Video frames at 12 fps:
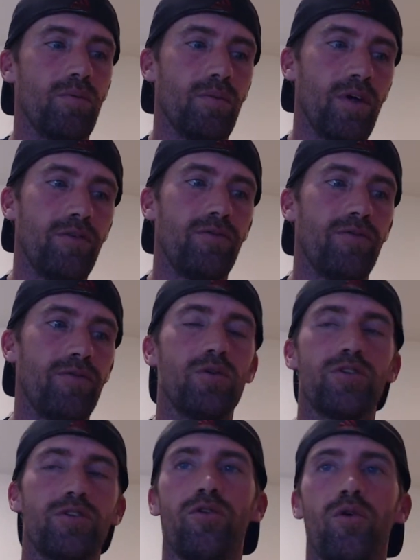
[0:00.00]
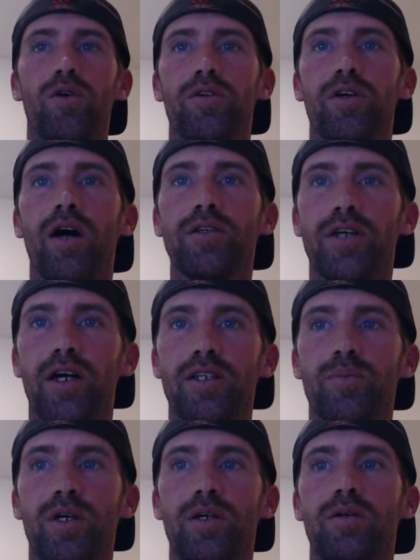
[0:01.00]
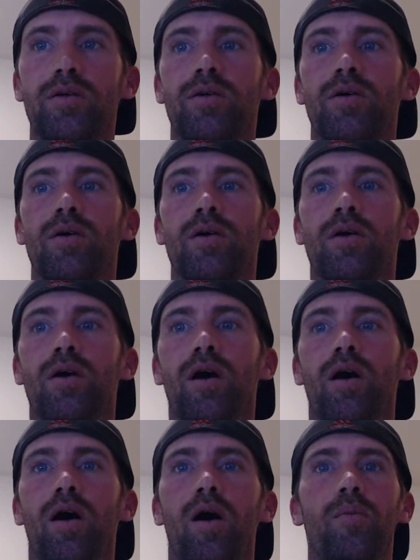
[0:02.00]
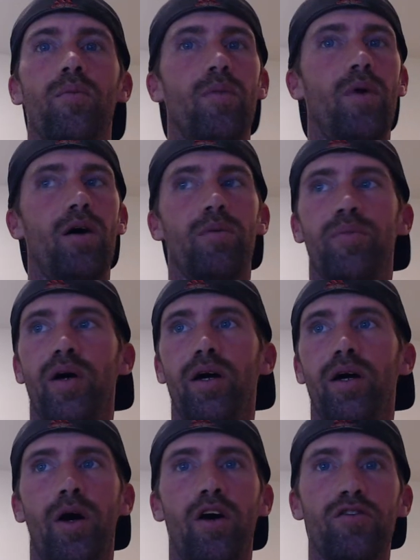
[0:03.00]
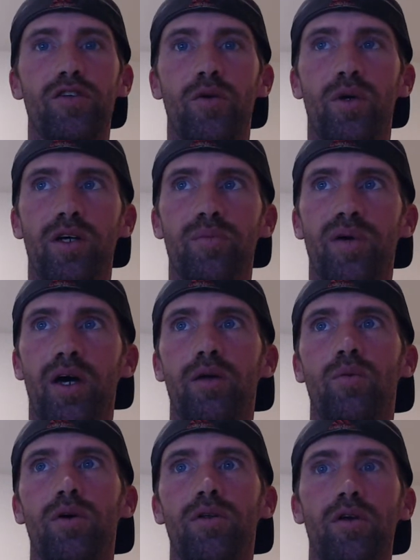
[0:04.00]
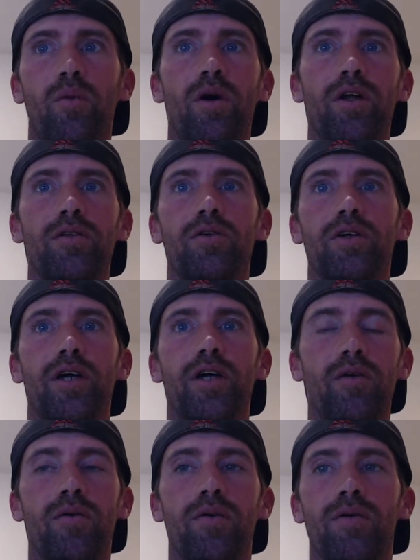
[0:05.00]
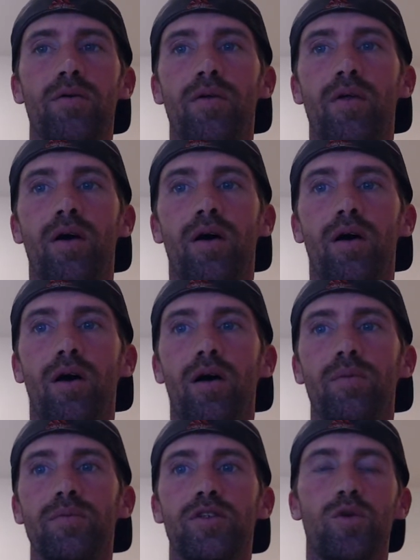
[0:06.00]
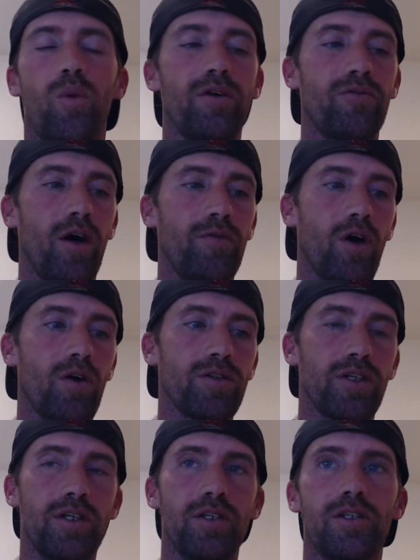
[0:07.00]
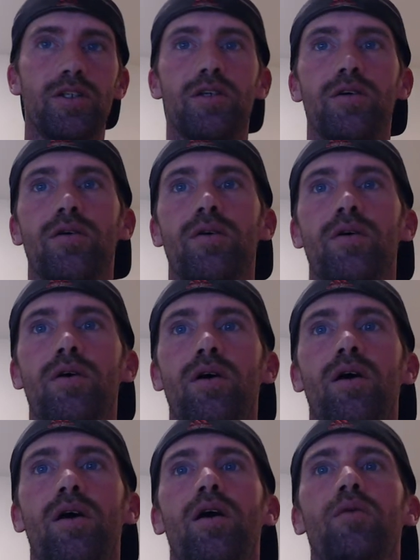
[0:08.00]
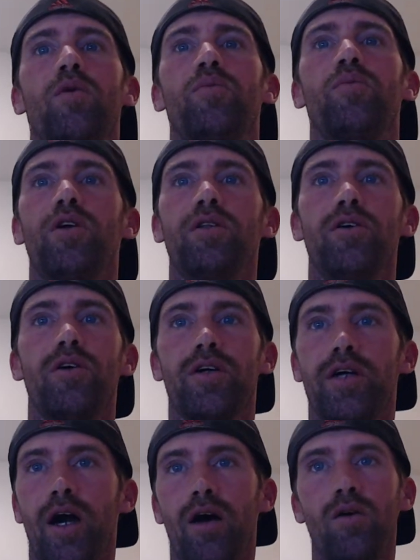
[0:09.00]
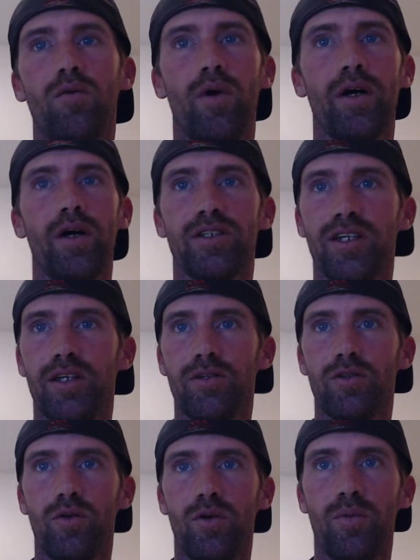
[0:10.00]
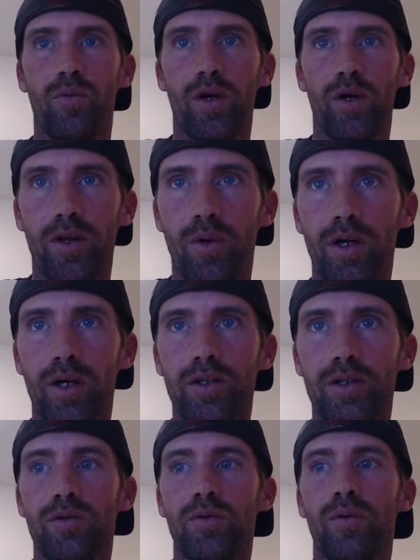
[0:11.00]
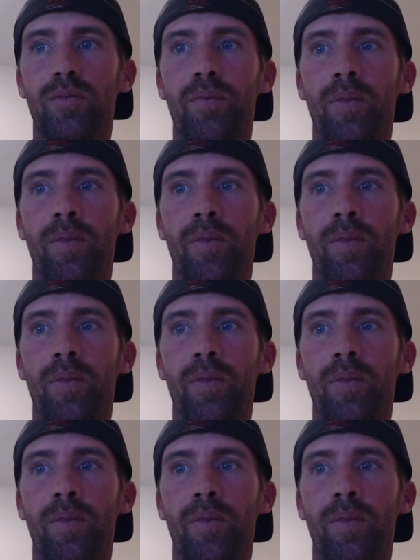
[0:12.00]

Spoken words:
if those four contact me, I'll pay them however they want to get paid, whether they want it in their account. It's $25 each. We'll put it in their account. I can send it to them, whatever they want to do.